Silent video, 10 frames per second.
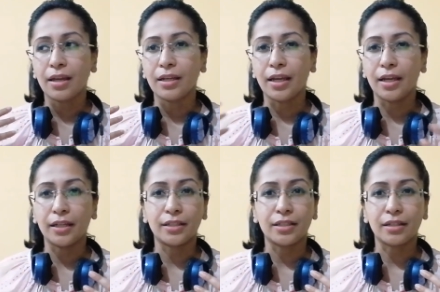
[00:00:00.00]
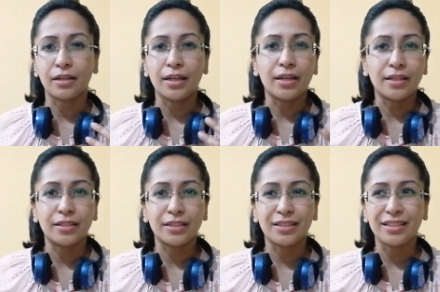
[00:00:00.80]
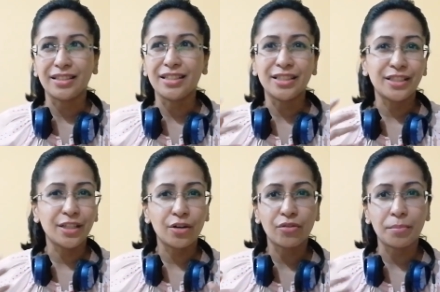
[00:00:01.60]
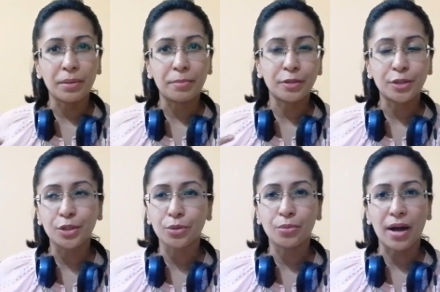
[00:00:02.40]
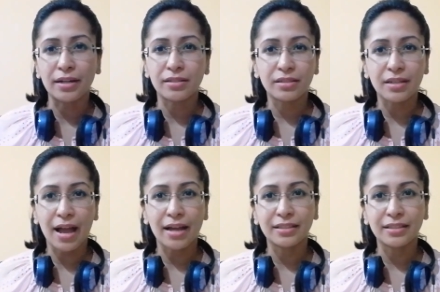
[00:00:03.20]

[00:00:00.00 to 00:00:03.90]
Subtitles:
it is easier for people to understand,